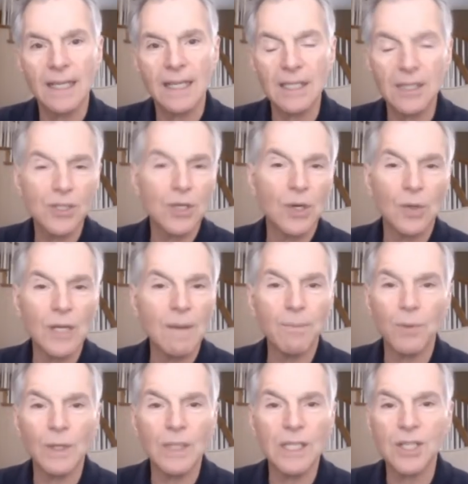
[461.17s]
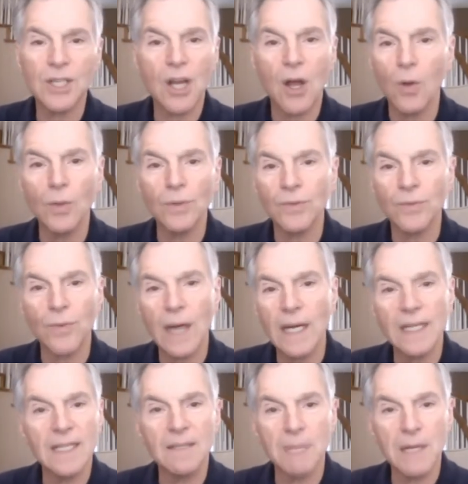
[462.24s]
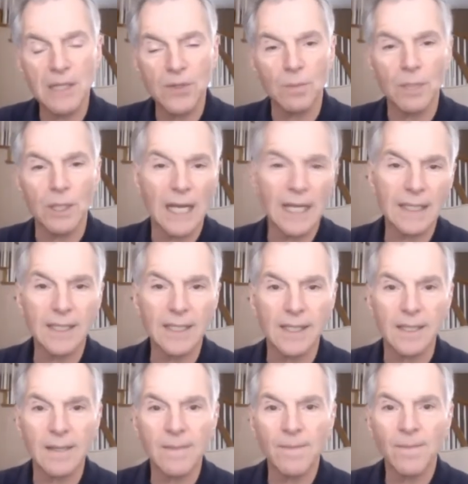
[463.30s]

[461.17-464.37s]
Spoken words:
And they're showing up when it's cold and rainy and miserable out there.